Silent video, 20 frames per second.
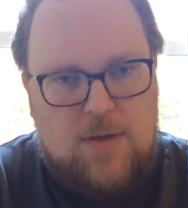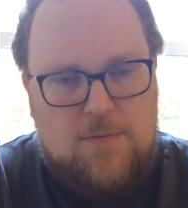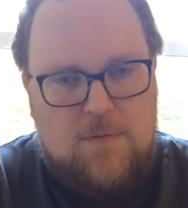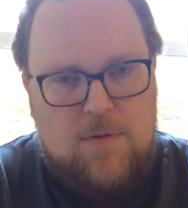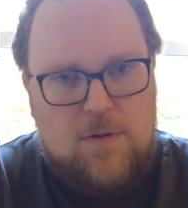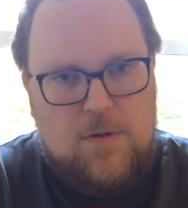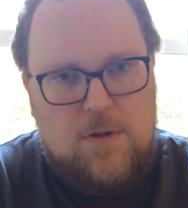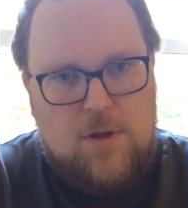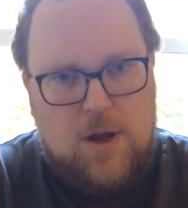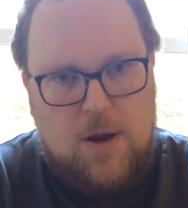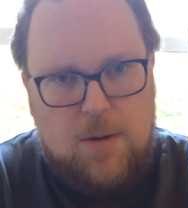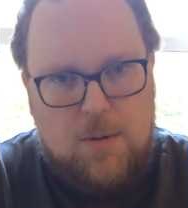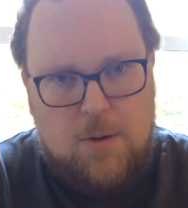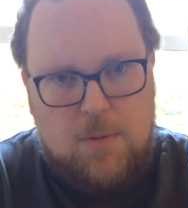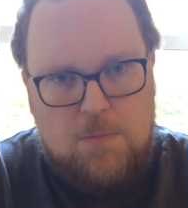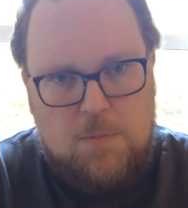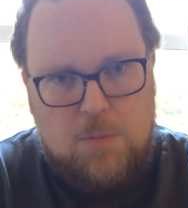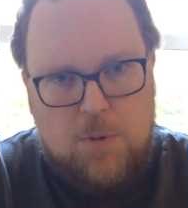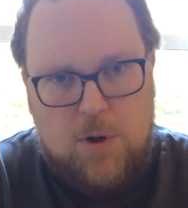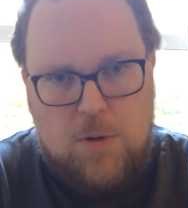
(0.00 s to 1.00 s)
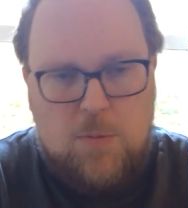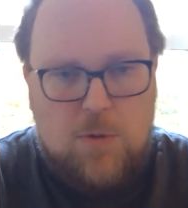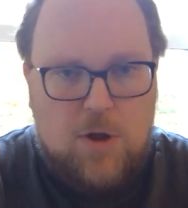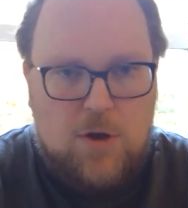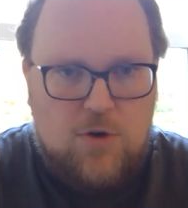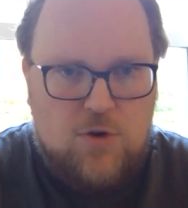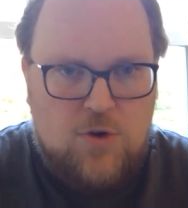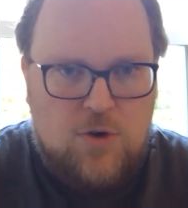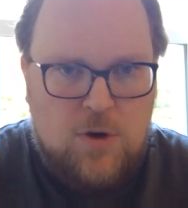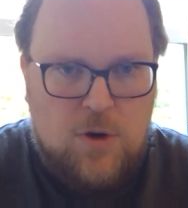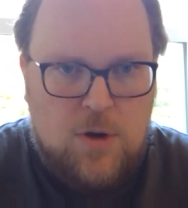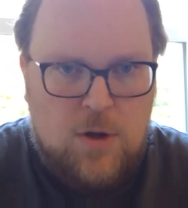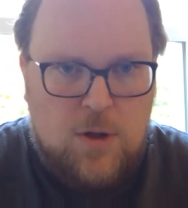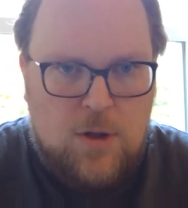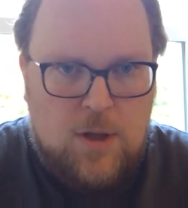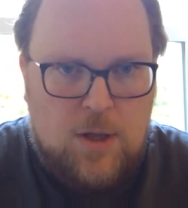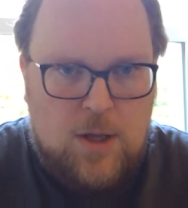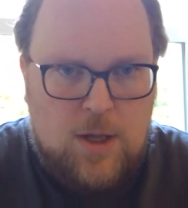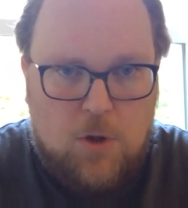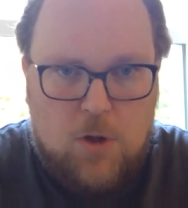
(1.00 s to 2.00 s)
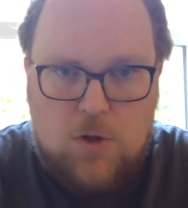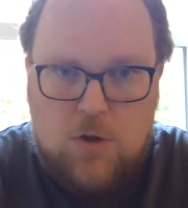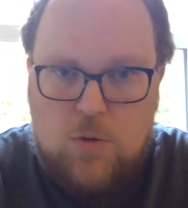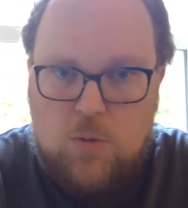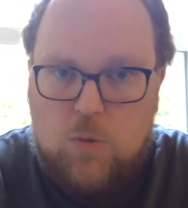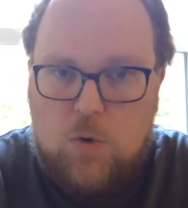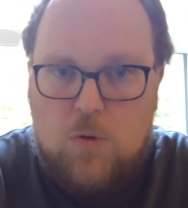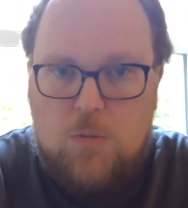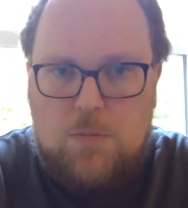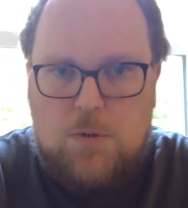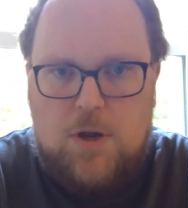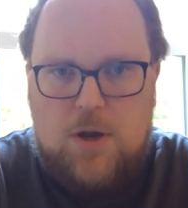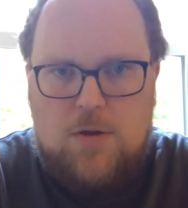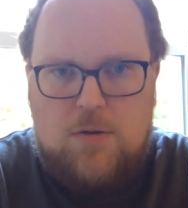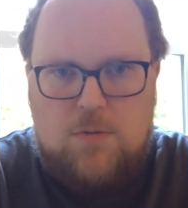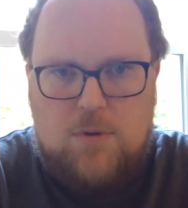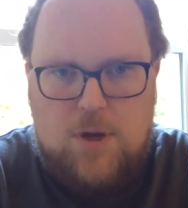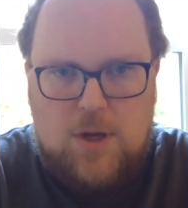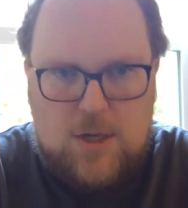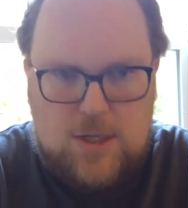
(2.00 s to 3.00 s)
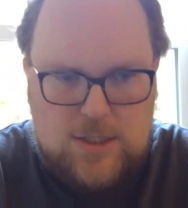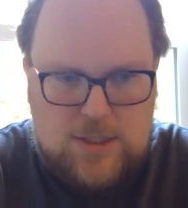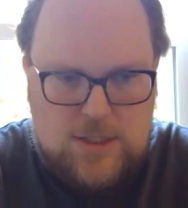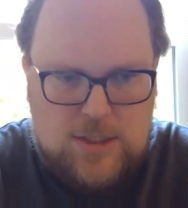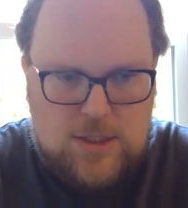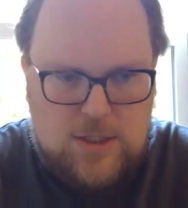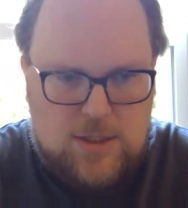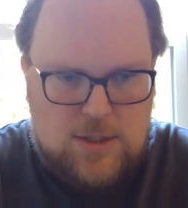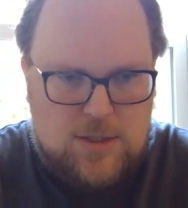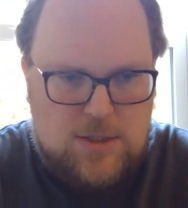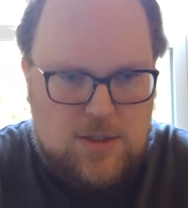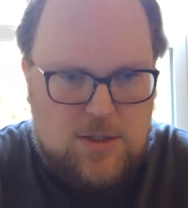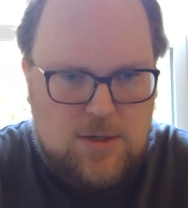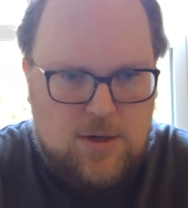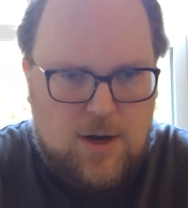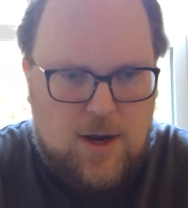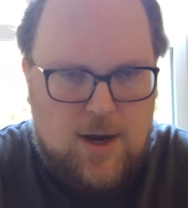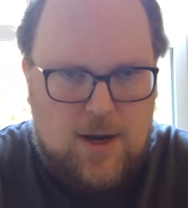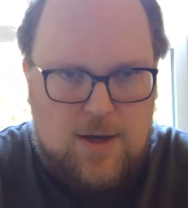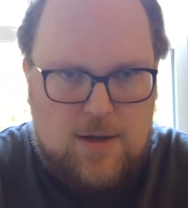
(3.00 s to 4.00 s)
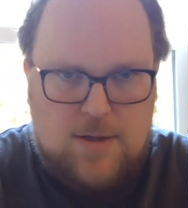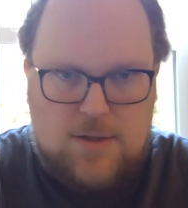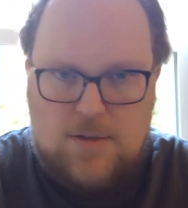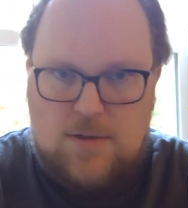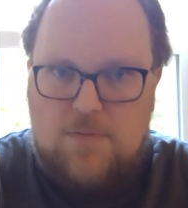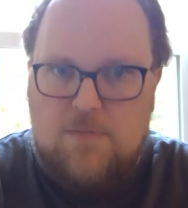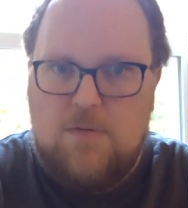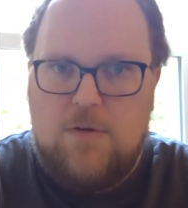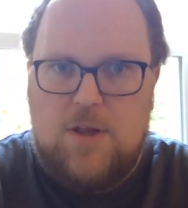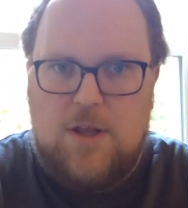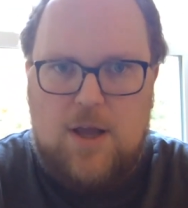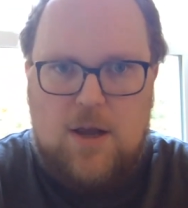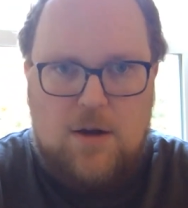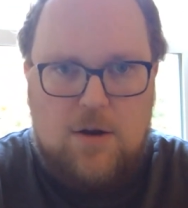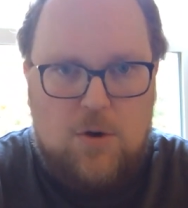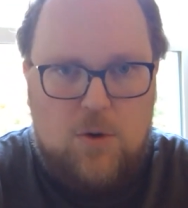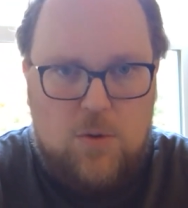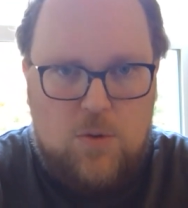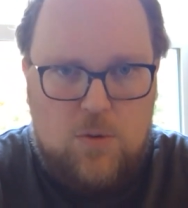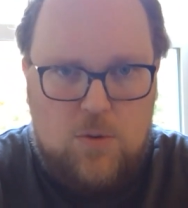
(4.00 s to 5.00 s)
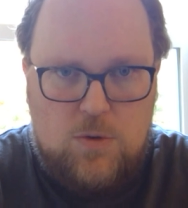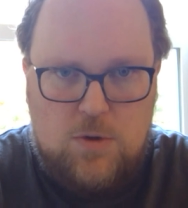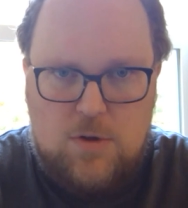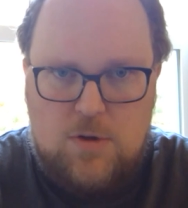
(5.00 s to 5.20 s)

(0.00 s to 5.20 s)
level, like pretty much all you won't be doing is kind of delivering that code,